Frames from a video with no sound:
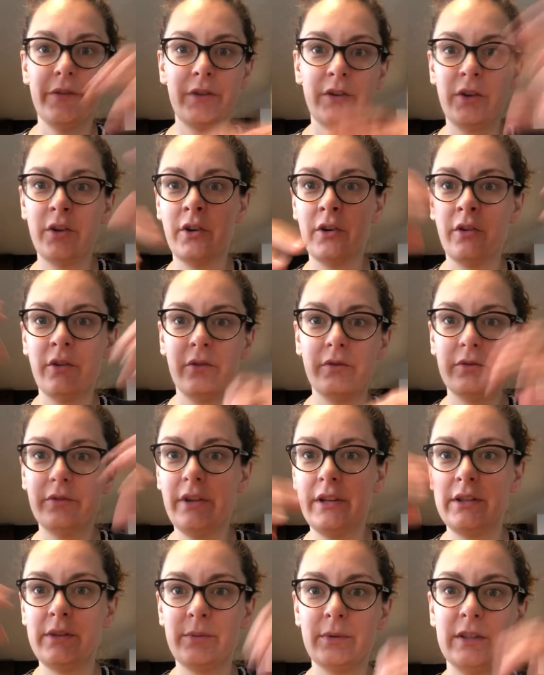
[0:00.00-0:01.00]

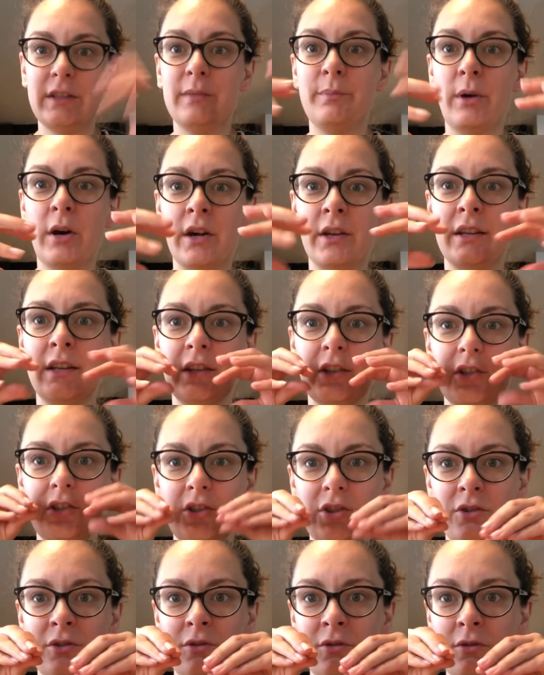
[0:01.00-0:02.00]
it's responding
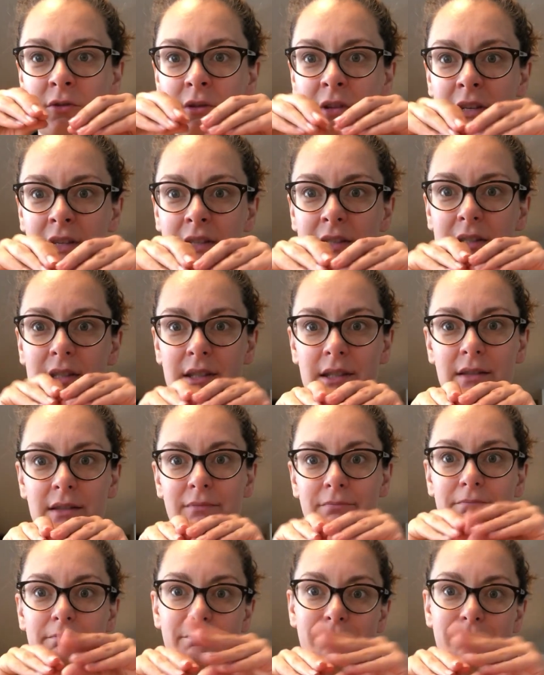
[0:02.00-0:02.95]
to this